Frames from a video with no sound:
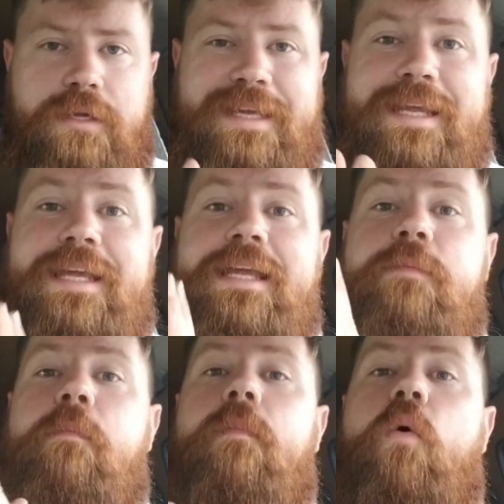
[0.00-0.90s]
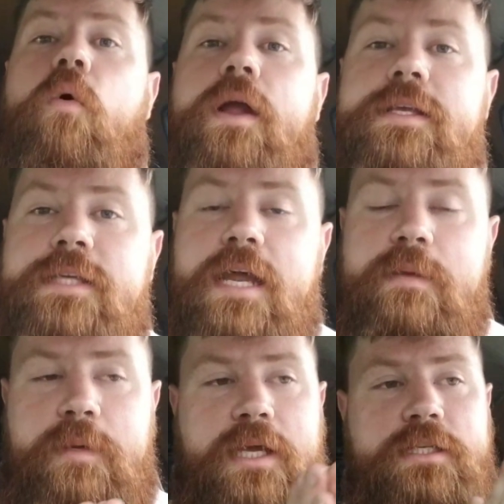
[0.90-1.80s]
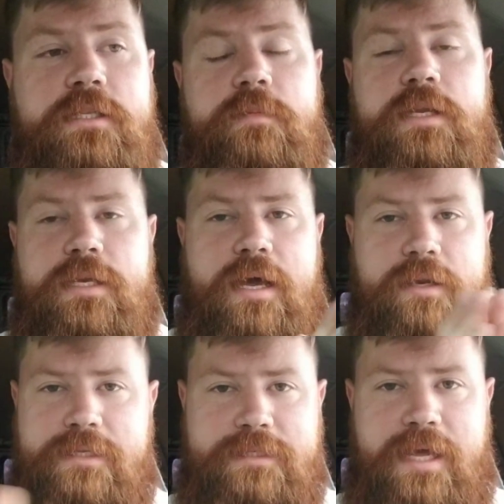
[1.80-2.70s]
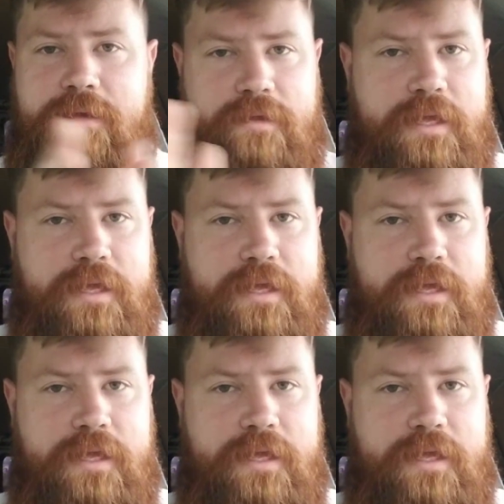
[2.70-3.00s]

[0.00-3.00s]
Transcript: getting more anxiety because of the not that's not